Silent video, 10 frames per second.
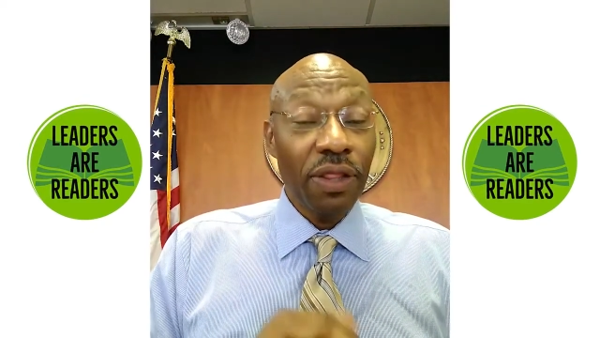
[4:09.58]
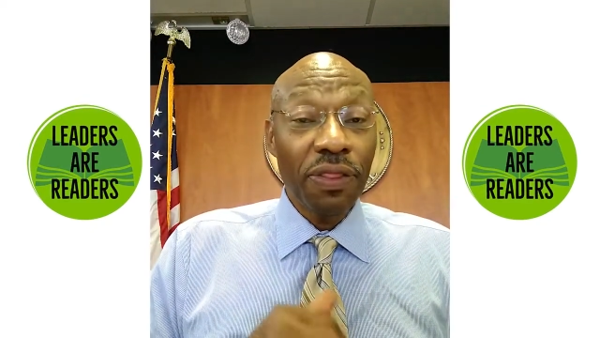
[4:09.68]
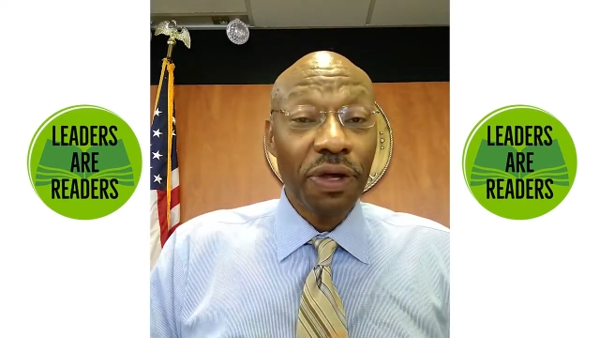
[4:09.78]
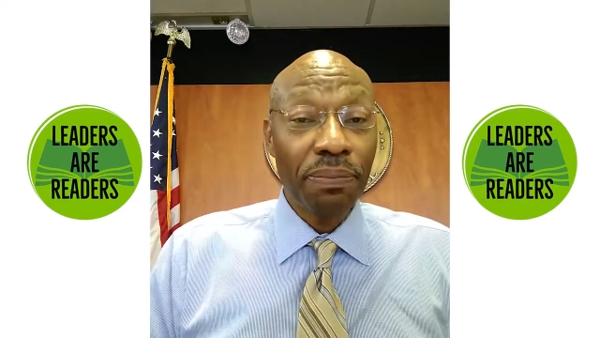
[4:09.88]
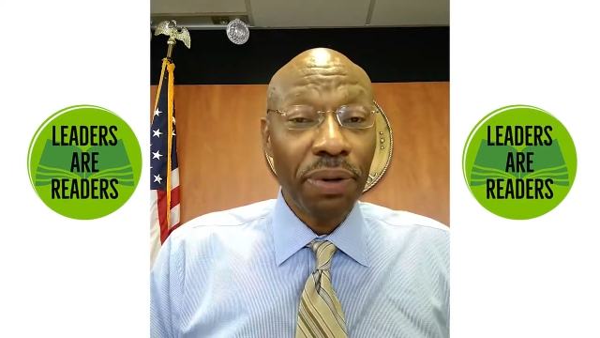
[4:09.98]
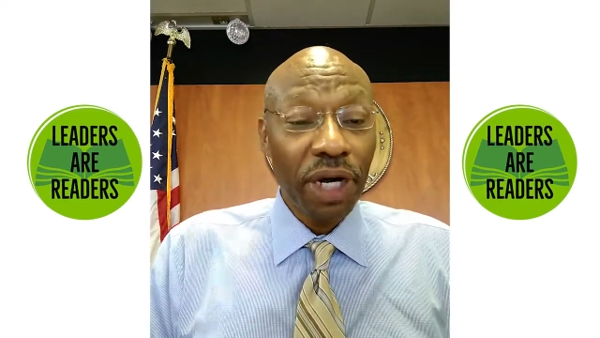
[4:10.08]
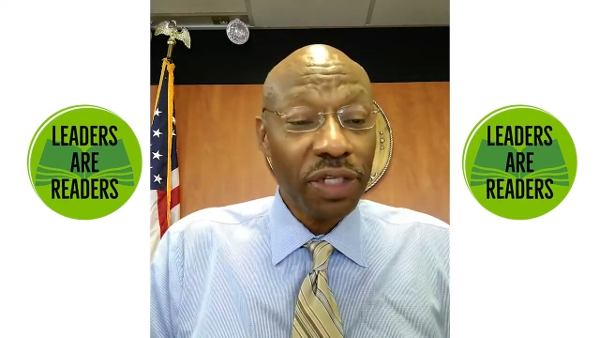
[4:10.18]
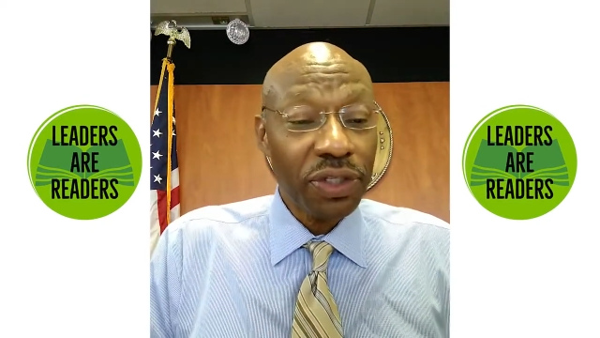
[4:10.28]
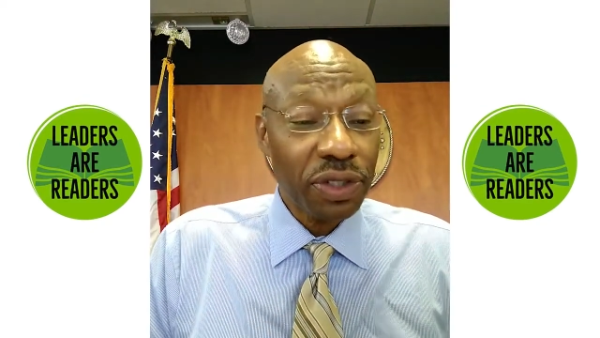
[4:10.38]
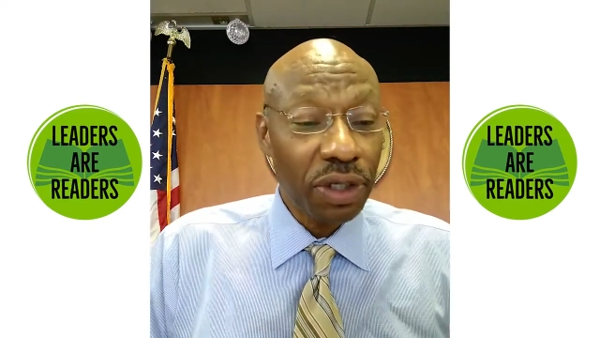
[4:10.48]
The
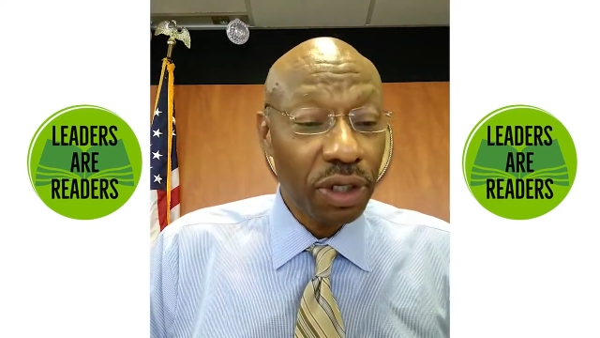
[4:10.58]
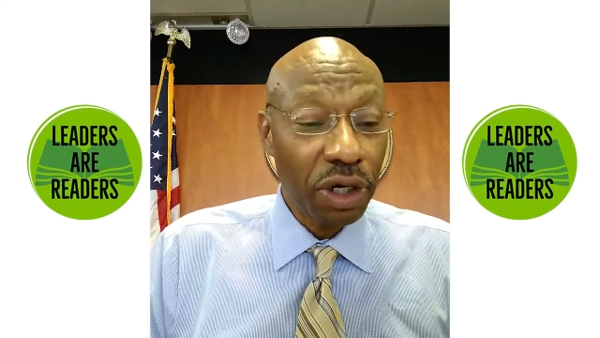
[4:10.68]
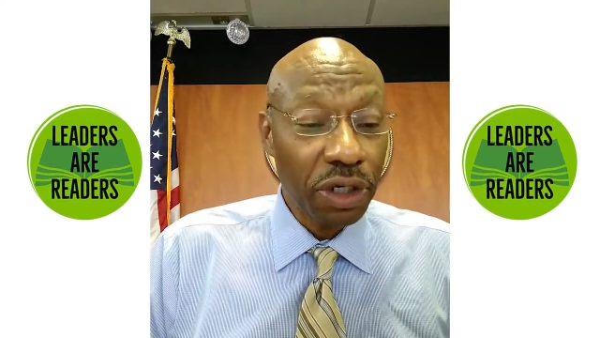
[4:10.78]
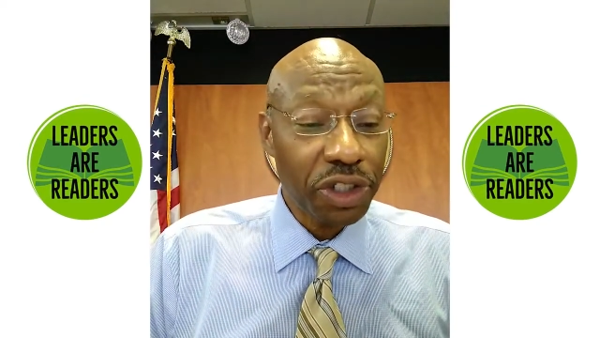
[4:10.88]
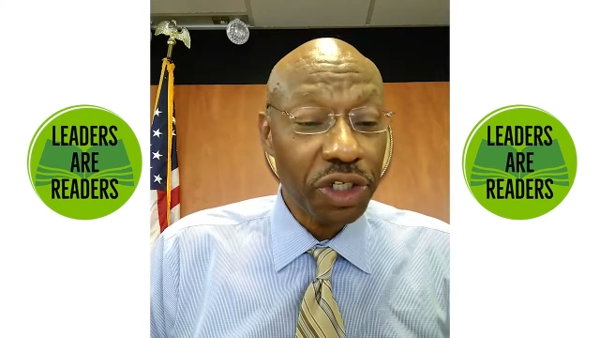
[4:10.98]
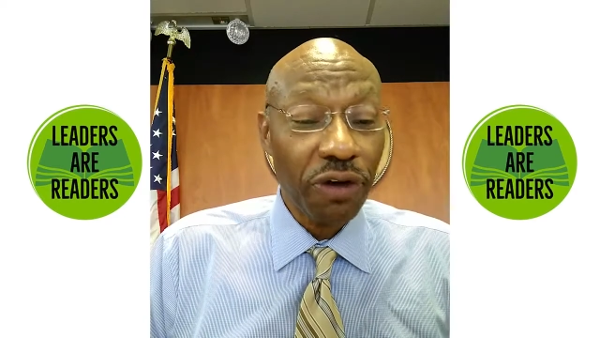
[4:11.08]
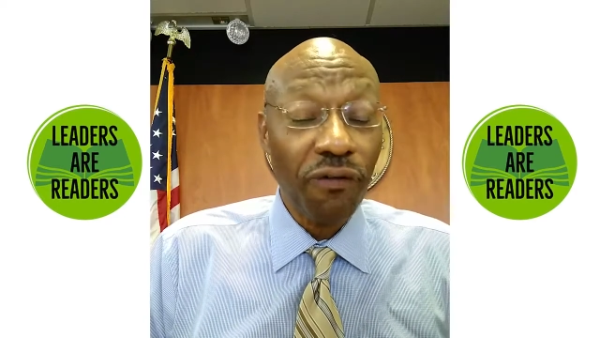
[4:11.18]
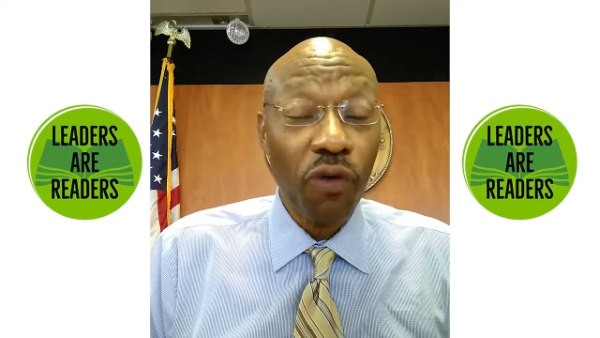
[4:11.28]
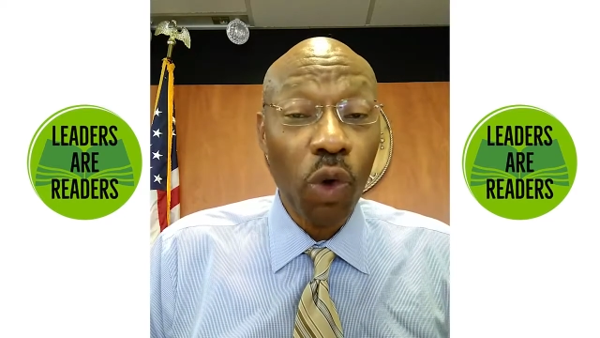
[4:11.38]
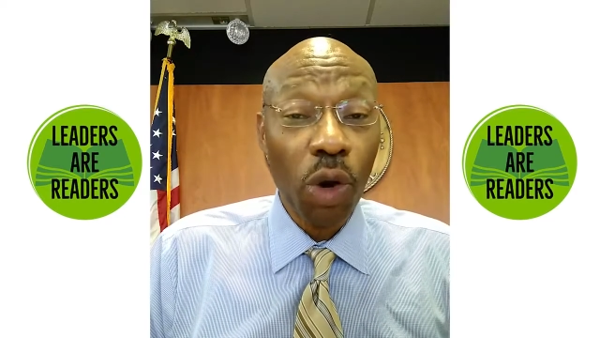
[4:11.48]
bus lurched
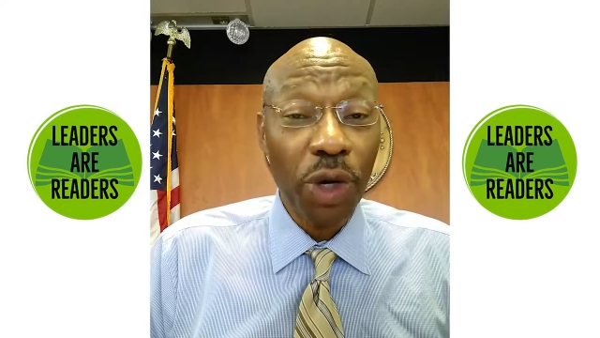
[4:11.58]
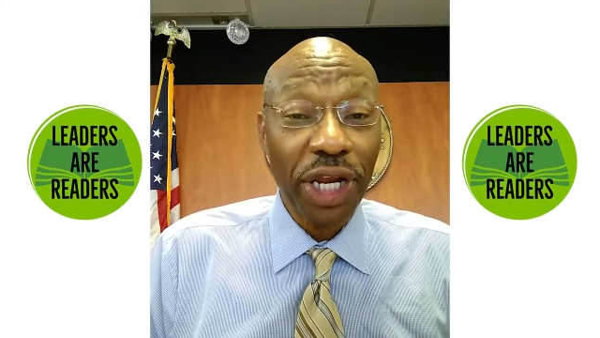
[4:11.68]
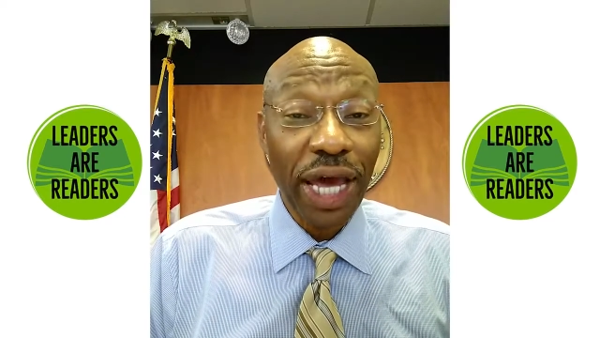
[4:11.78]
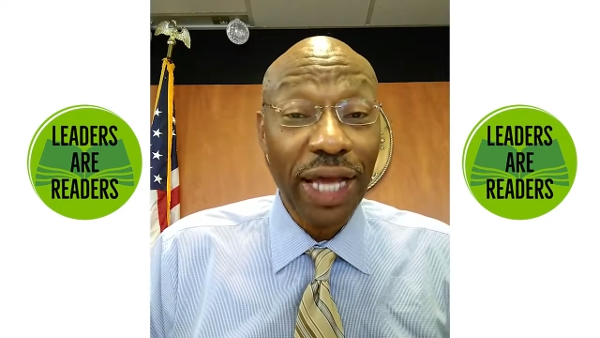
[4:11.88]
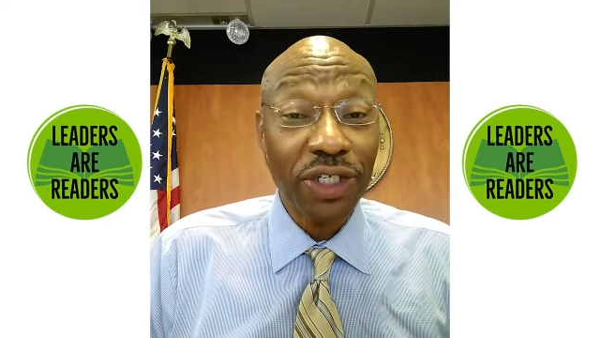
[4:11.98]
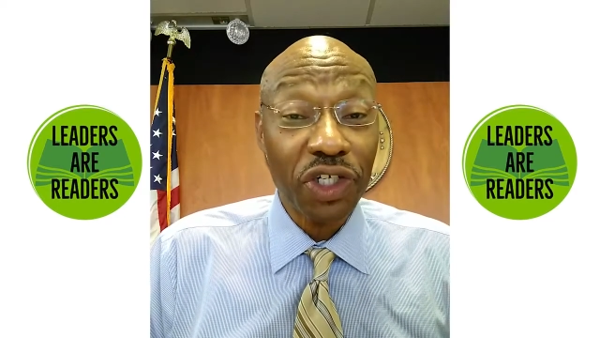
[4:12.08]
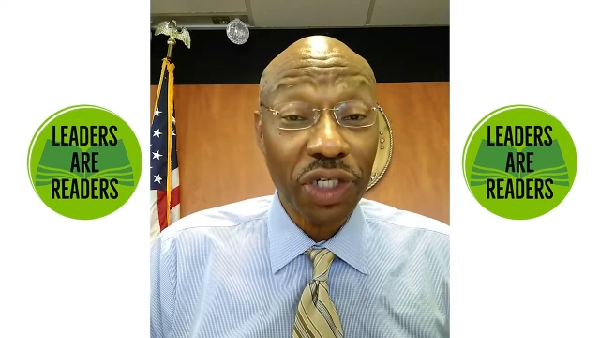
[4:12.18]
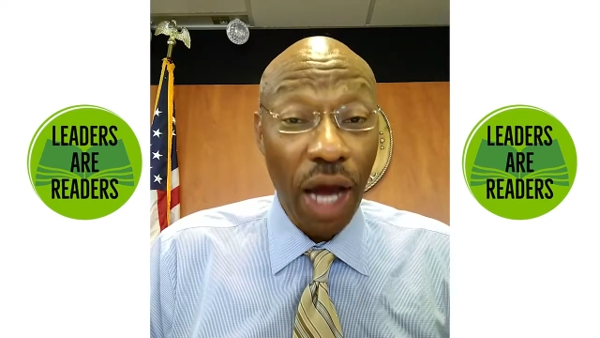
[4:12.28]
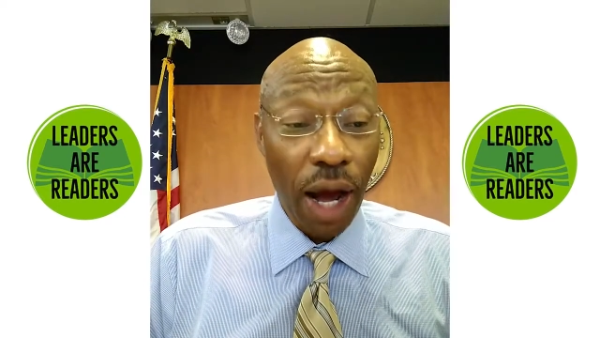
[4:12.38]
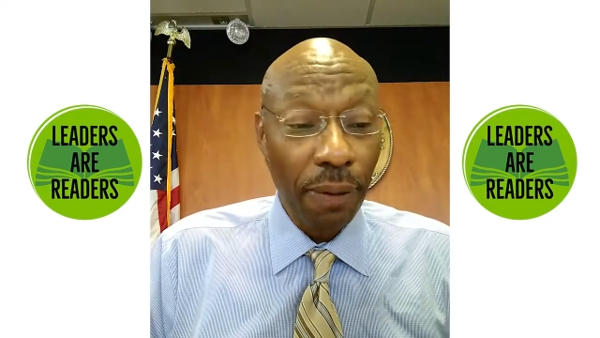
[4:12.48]
forward and
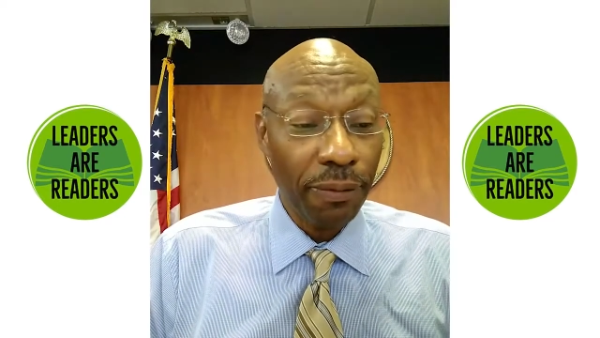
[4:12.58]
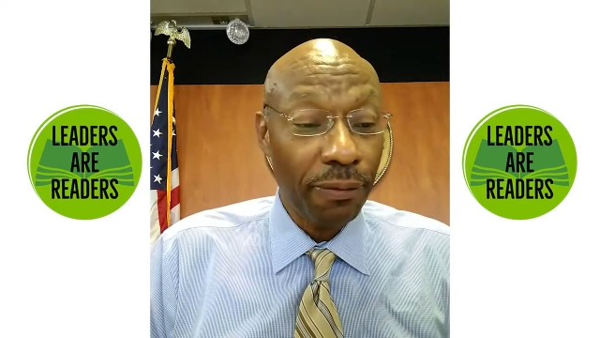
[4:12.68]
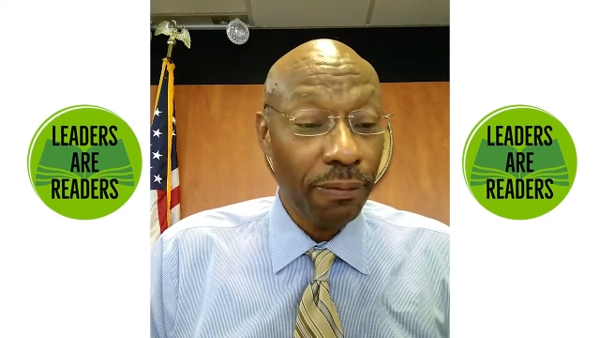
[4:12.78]
stopped,